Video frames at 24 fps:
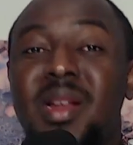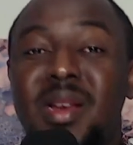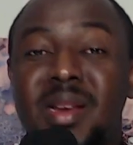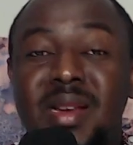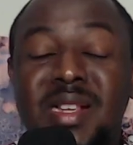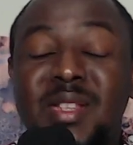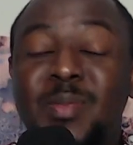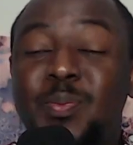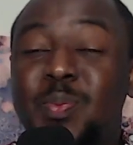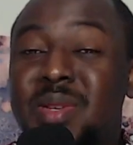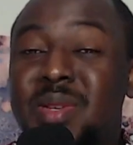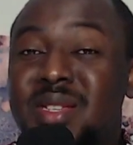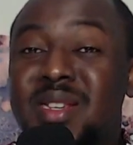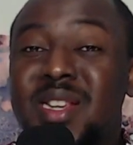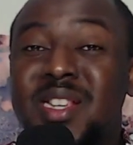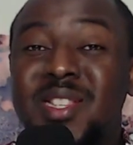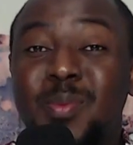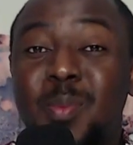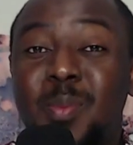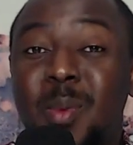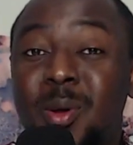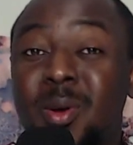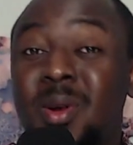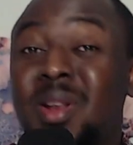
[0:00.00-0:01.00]
this business
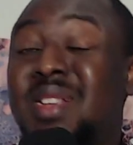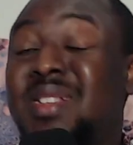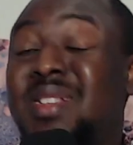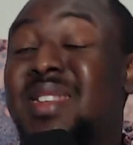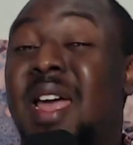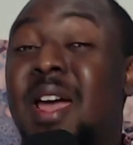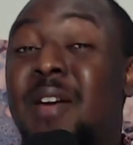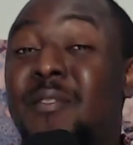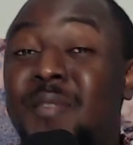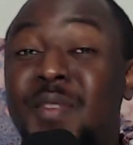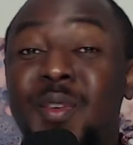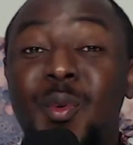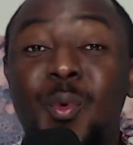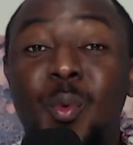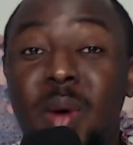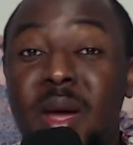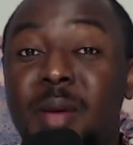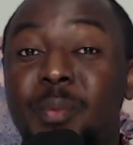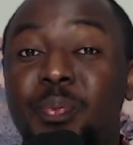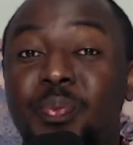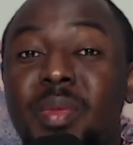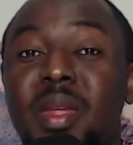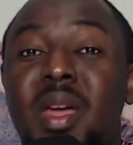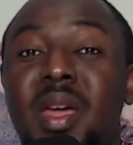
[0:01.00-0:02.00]
model is
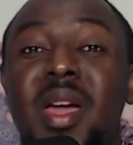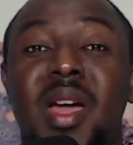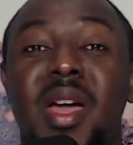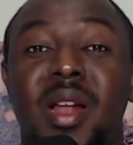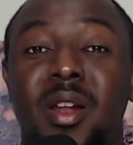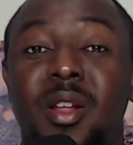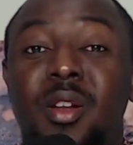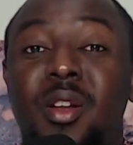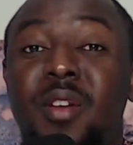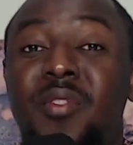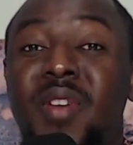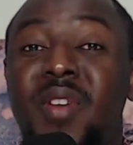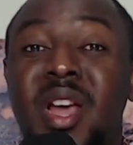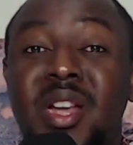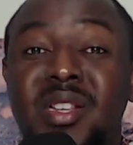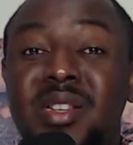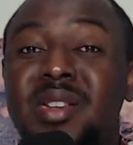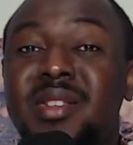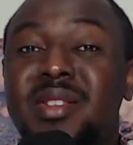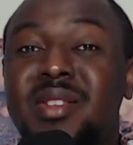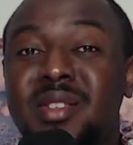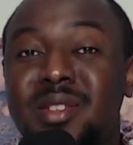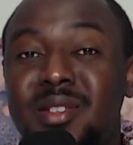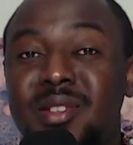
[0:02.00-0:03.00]
everywhere. A lot of
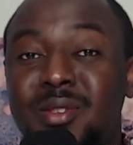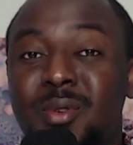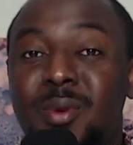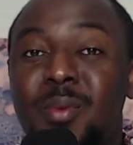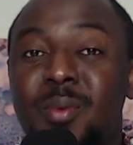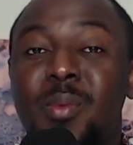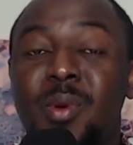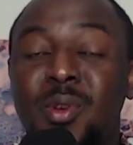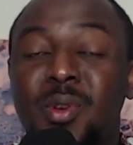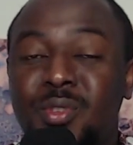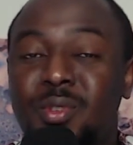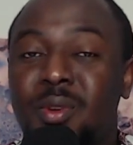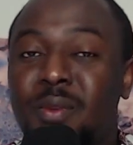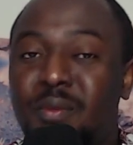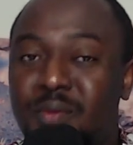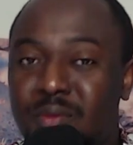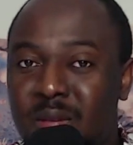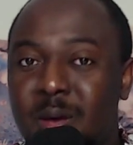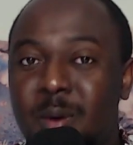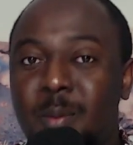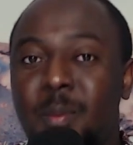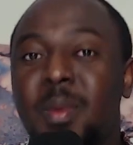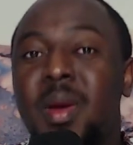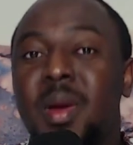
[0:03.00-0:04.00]
agencies, most of
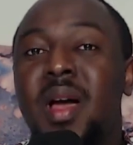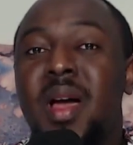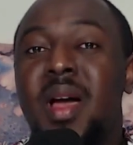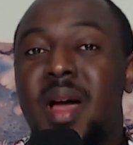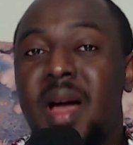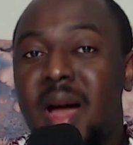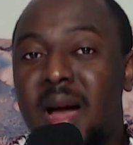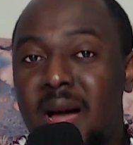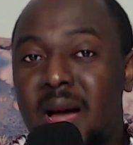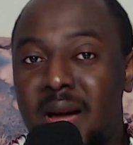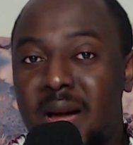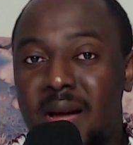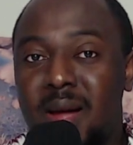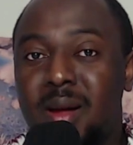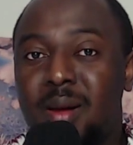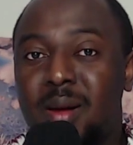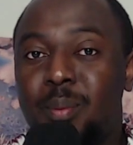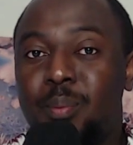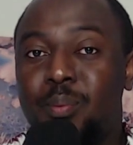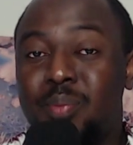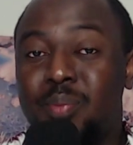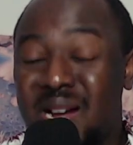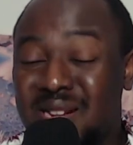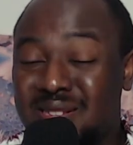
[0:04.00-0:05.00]
them are
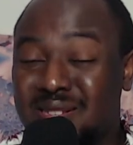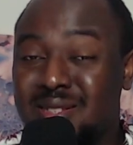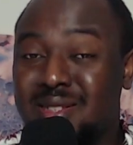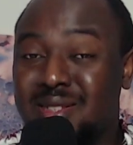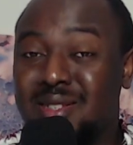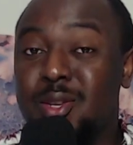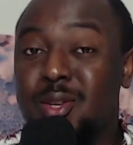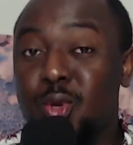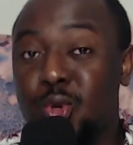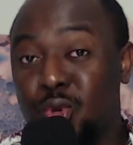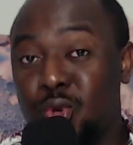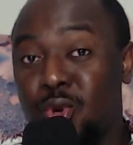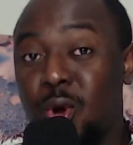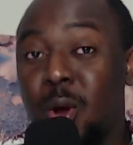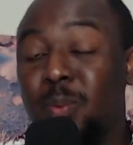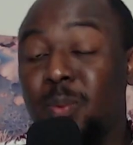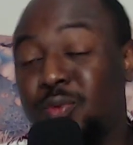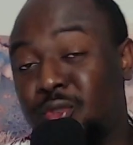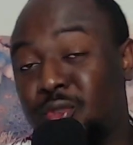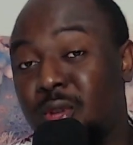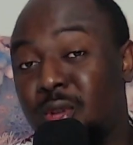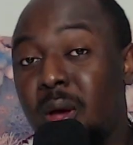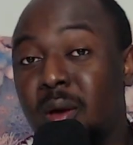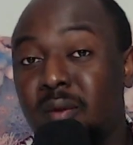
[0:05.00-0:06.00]
practicing drop
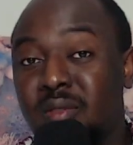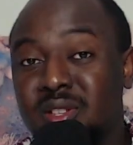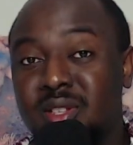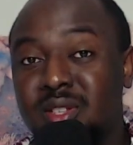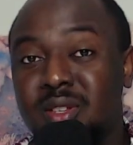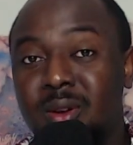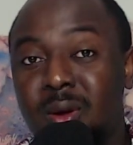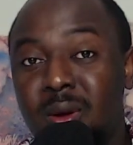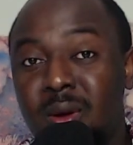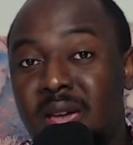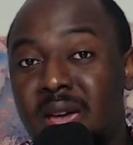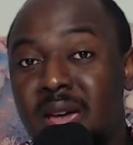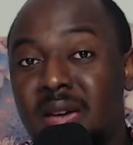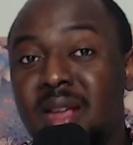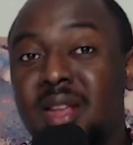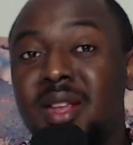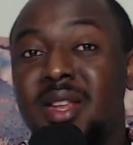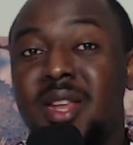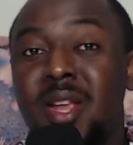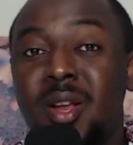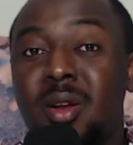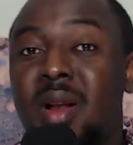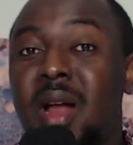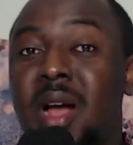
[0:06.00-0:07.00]
servicing. Okay,
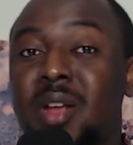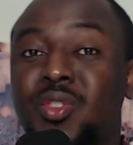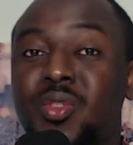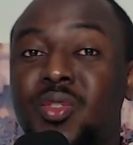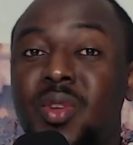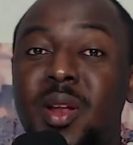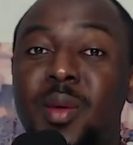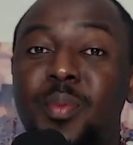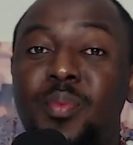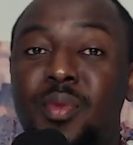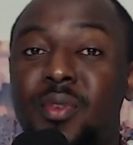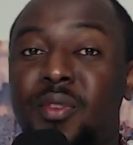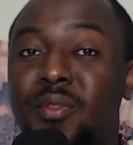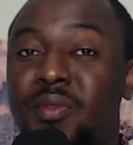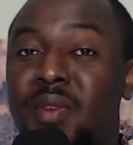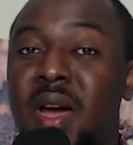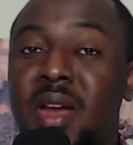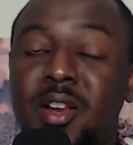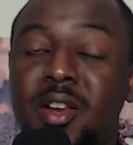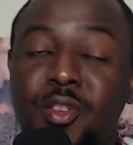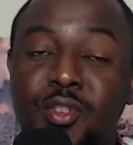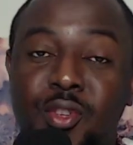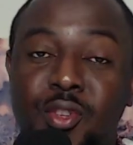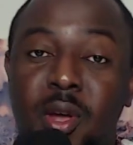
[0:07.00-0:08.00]
they don't actually
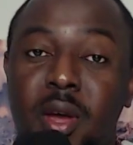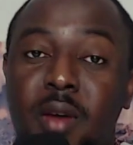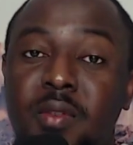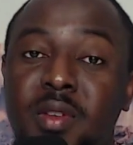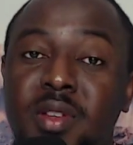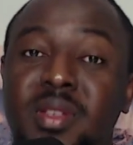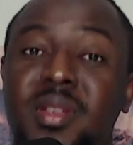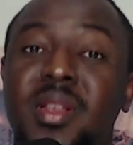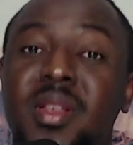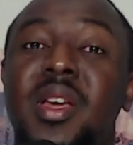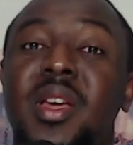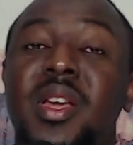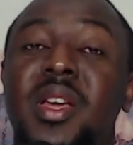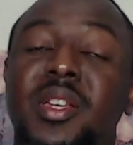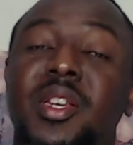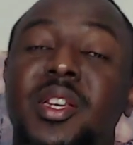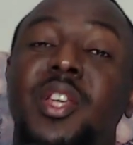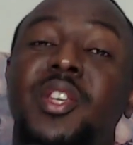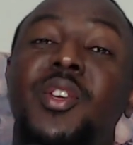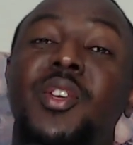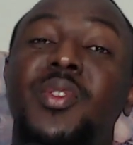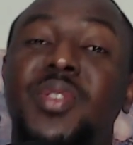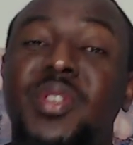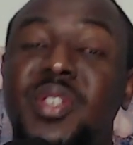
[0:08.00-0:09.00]
provide the service, they
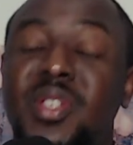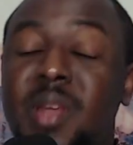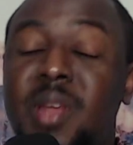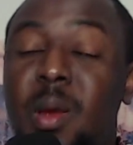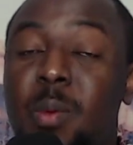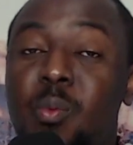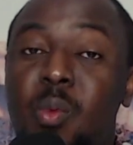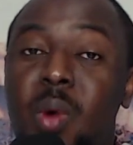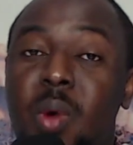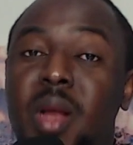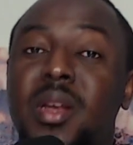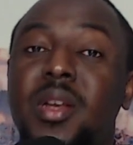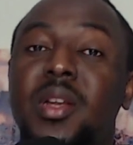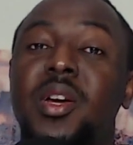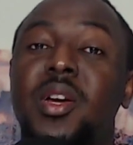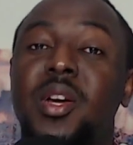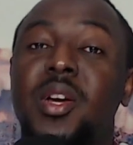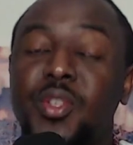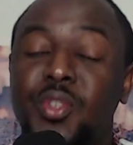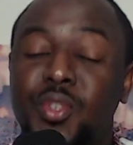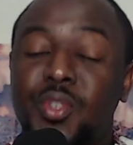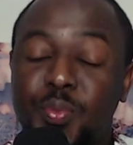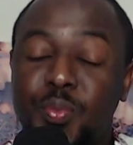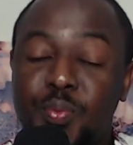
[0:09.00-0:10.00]
use someone
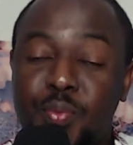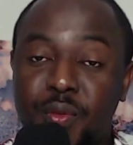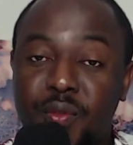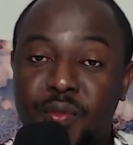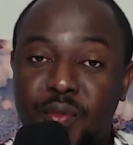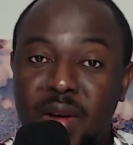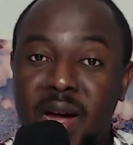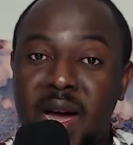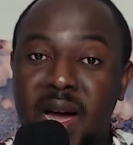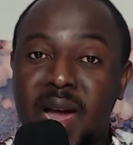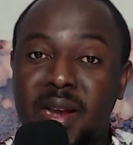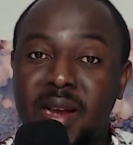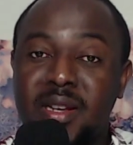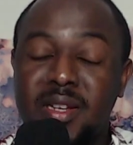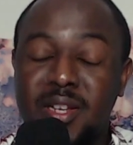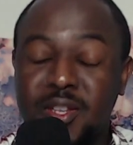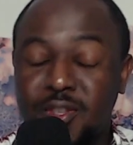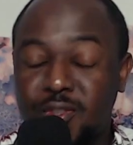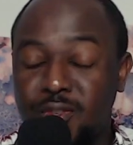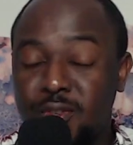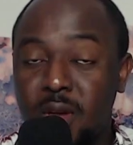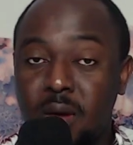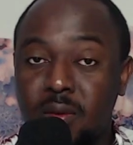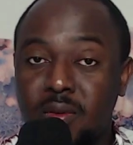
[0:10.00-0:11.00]
to provide the
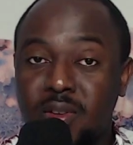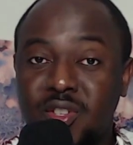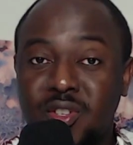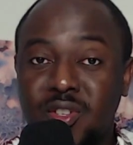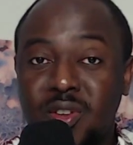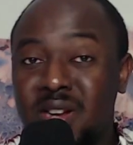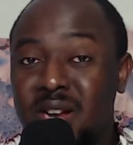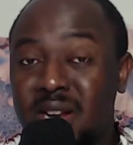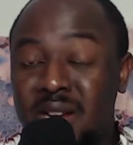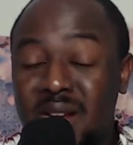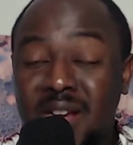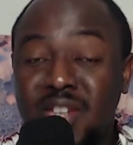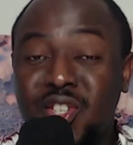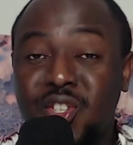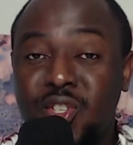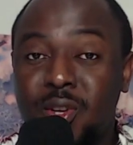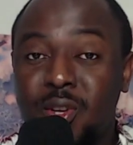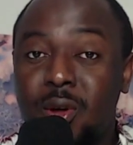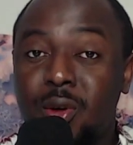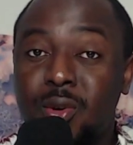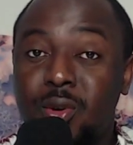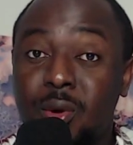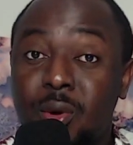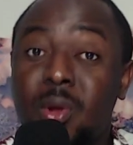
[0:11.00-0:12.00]
service. So in a
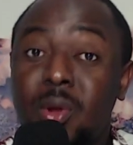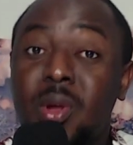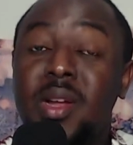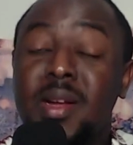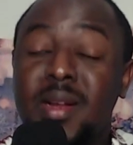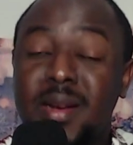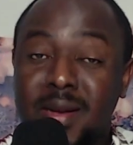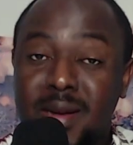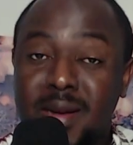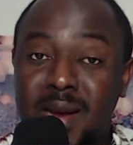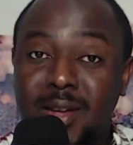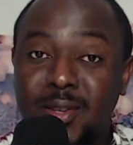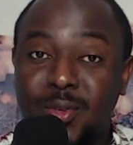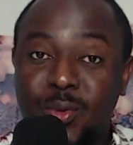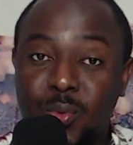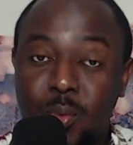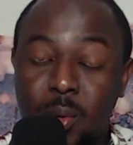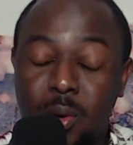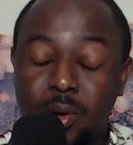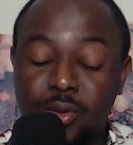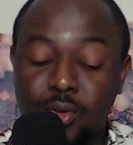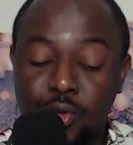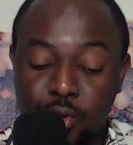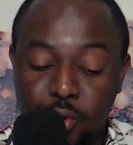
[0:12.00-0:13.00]
nutshell, that's
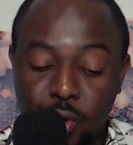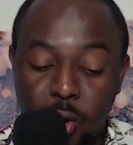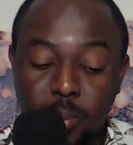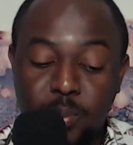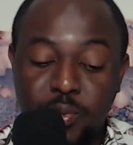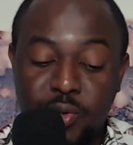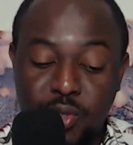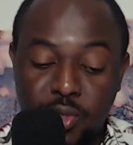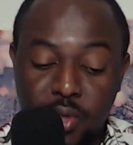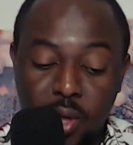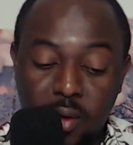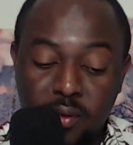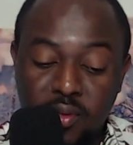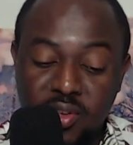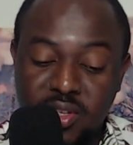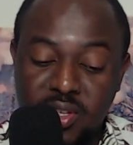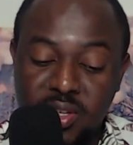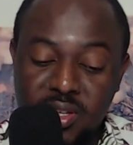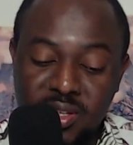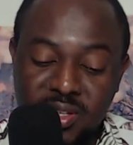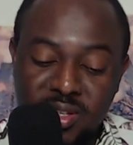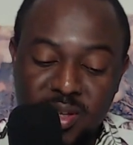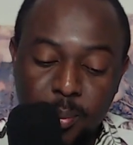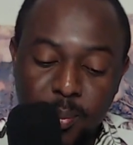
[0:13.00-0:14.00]
what drop
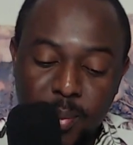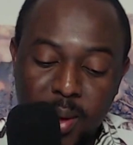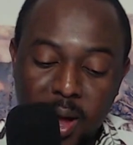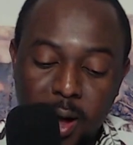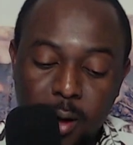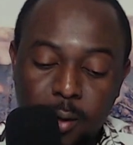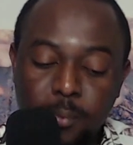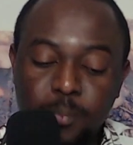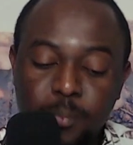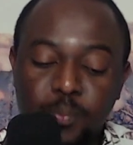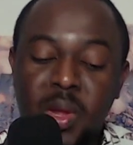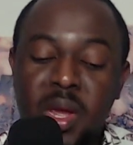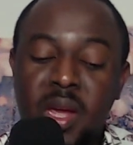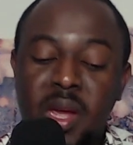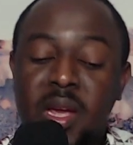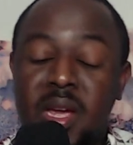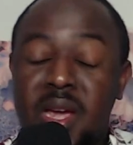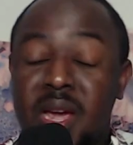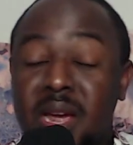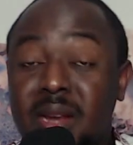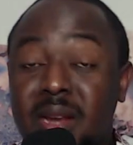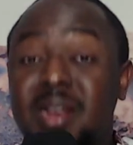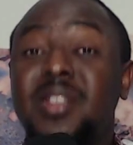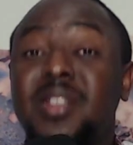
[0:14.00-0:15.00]
servicing is about.
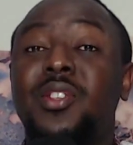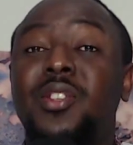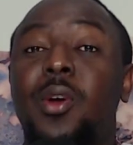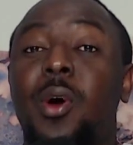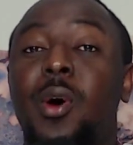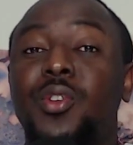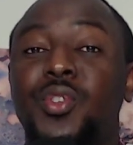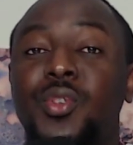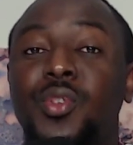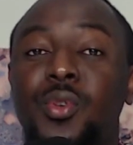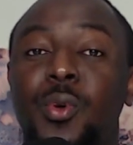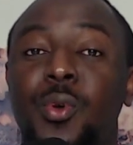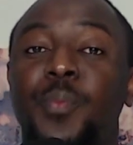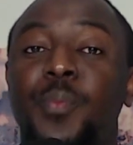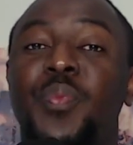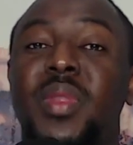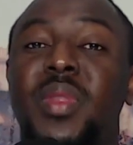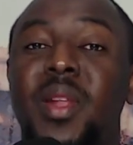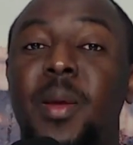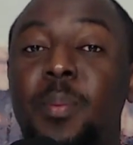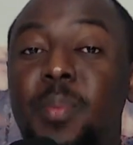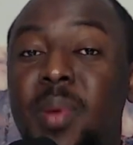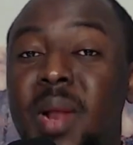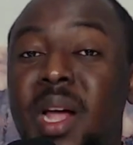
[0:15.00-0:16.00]
In this course,
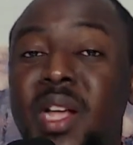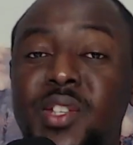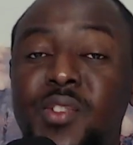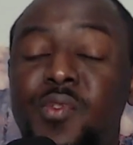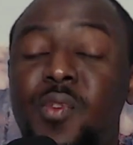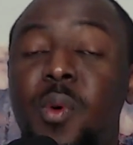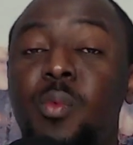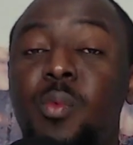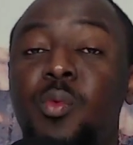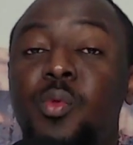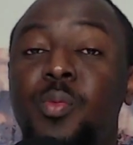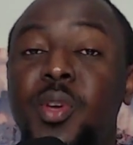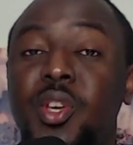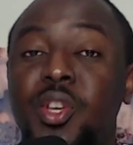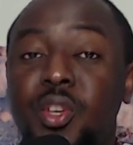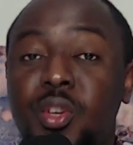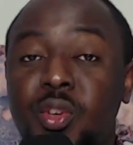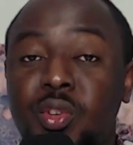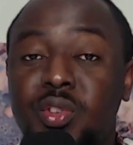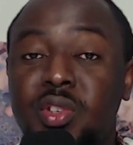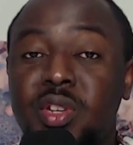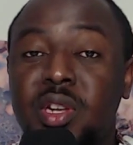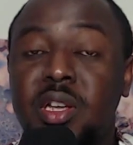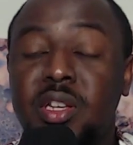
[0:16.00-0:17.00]
the platform we'll be
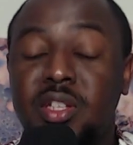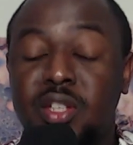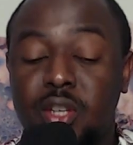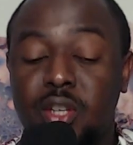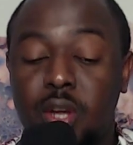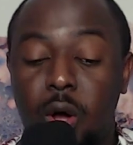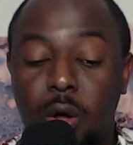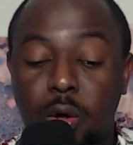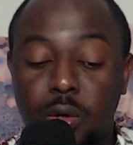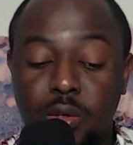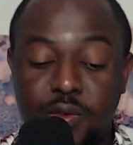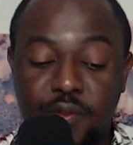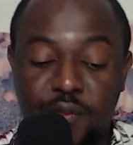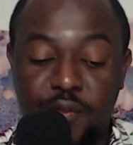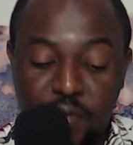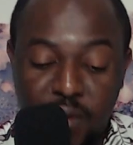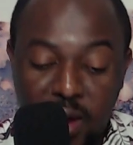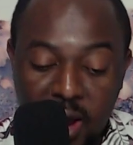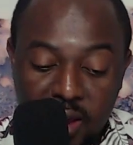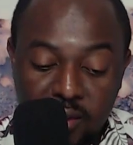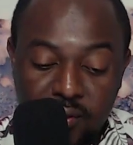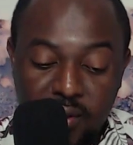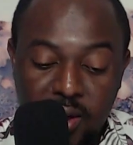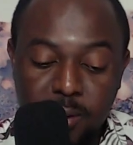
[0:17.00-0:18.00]
using is called
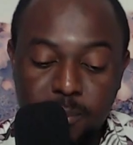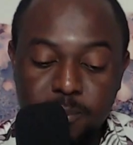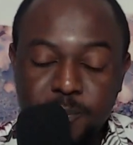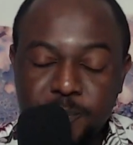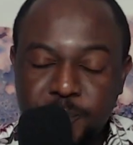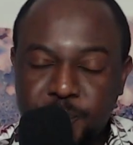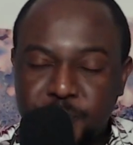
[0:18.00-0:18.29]
Fiverr.